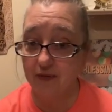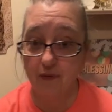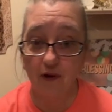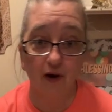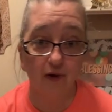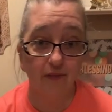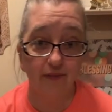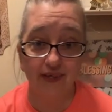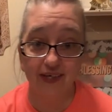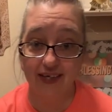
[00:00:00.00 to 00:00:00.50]
it's
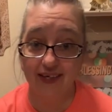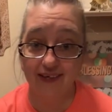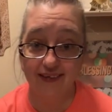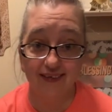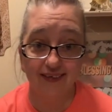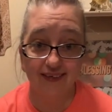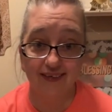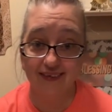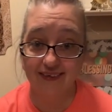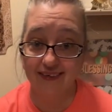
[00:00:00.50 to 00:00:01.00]

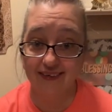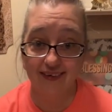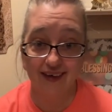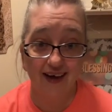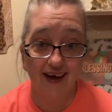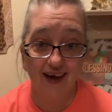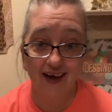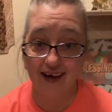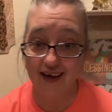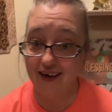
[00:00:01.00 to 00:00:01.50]
permanent.
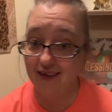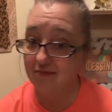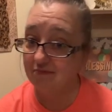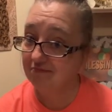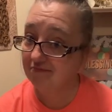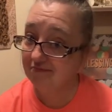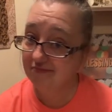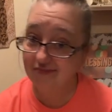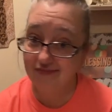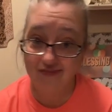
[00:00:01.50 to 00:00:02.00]

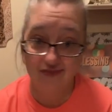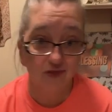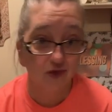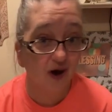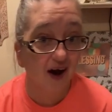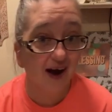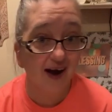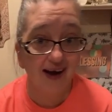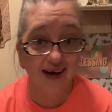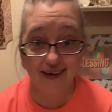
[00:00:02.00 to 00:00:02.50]

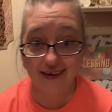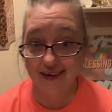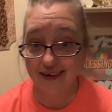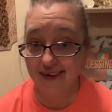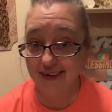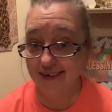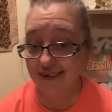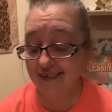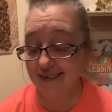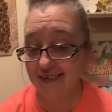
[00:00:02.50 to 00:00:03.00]
Dry
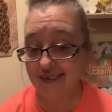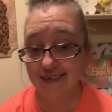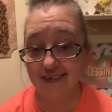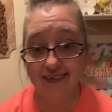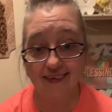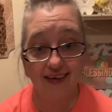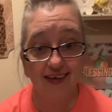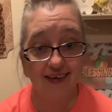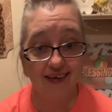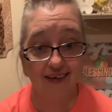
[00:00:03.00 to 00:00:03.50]
it,
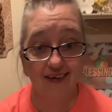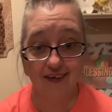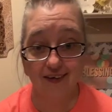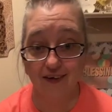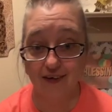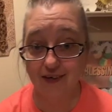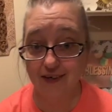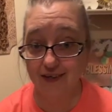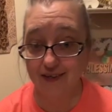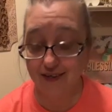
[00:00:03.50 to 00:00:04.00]
let it
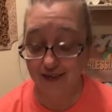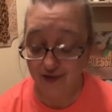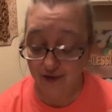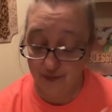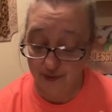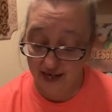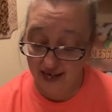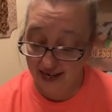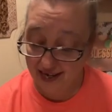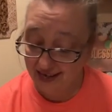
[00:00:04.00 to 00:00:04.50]
cure a
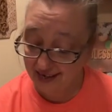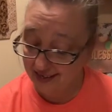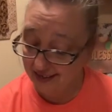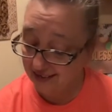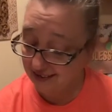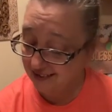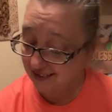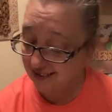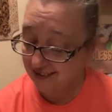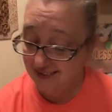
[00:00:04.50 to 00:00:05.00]
little
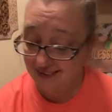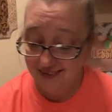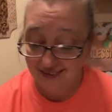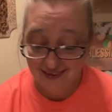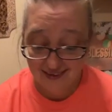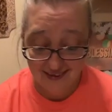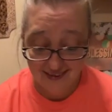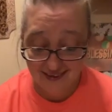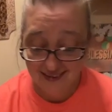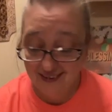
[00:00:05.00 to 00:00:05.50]
bit,
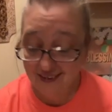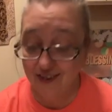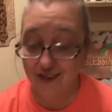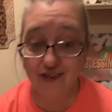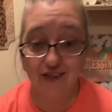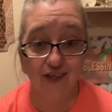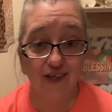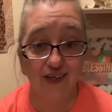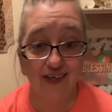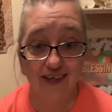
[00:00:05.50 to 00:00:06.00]

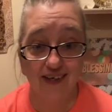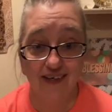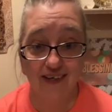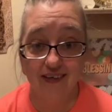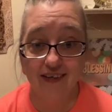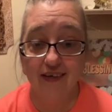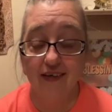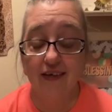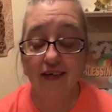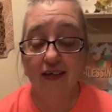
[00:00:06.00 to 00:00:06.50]
you're good.
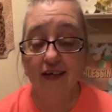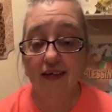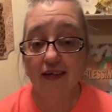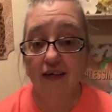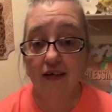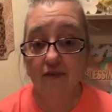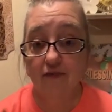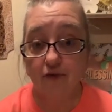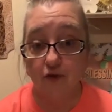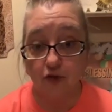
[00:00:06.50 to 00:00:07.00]

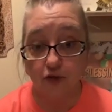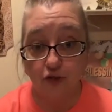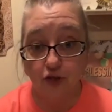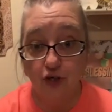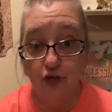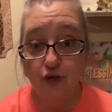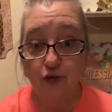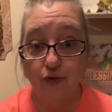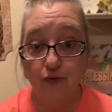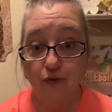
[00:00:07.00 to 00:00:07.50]
For
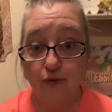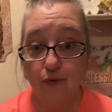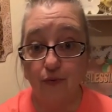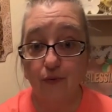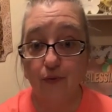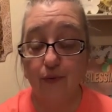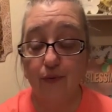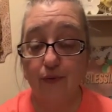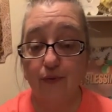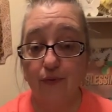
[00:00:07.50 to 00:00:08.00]

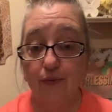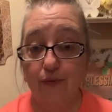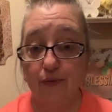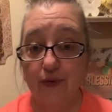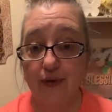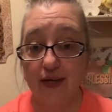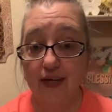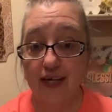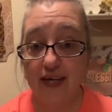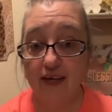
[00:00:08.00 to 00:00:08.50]
two,
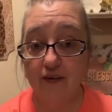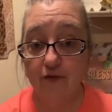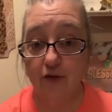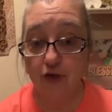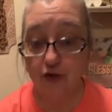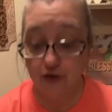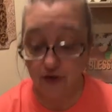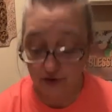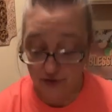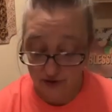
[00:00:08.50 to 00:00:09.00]

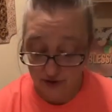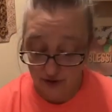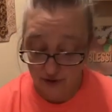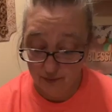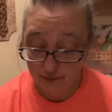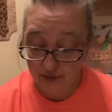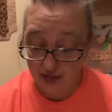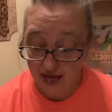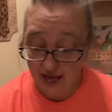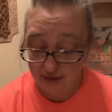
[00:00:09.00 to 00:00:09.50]
if you're going
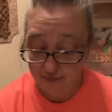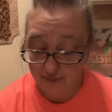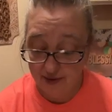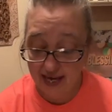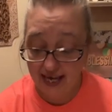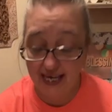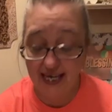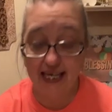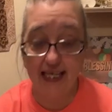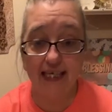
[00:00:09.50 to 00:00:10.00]
to apply
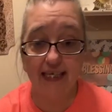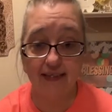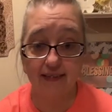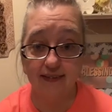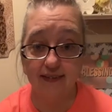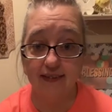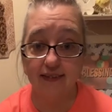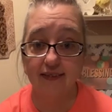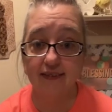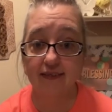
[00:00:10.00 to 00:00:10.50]

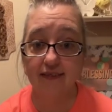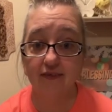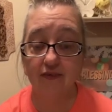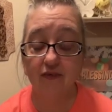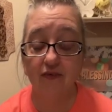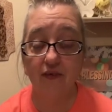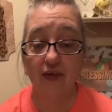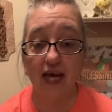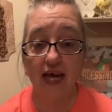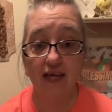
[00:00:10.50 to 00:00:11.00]
paint
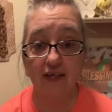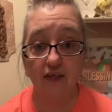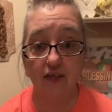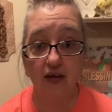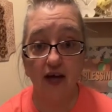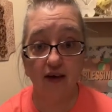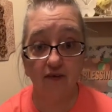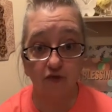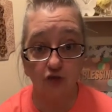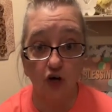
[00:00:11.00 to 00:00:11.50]

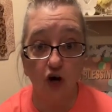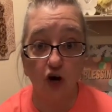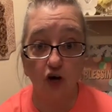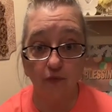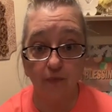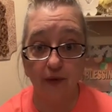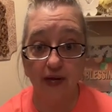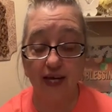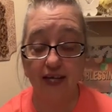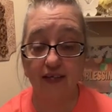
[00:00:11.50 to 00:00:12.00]
and you have
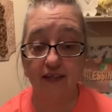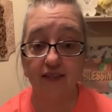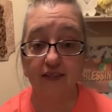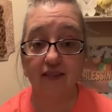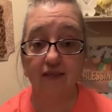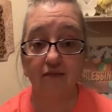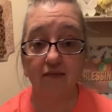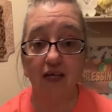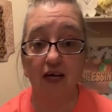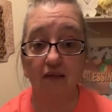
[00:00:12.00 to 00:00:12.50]
chalk
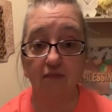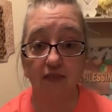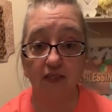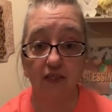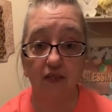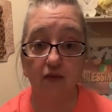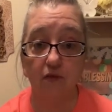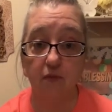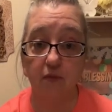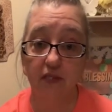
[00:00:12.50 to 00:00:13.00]
paste,
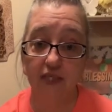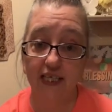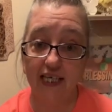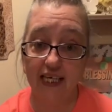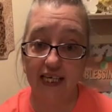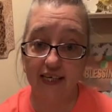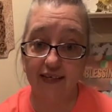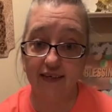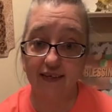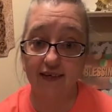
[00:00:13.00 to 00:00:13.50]
sometimes it'll
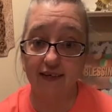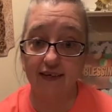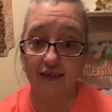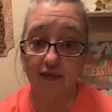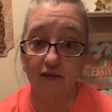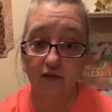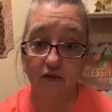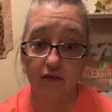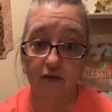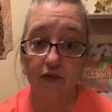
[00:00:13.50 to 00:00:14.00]
bleed
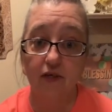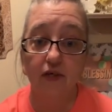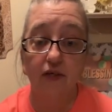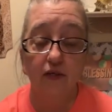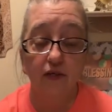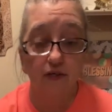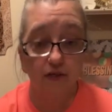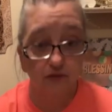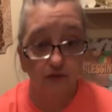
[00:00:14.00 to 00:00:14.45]
and it'll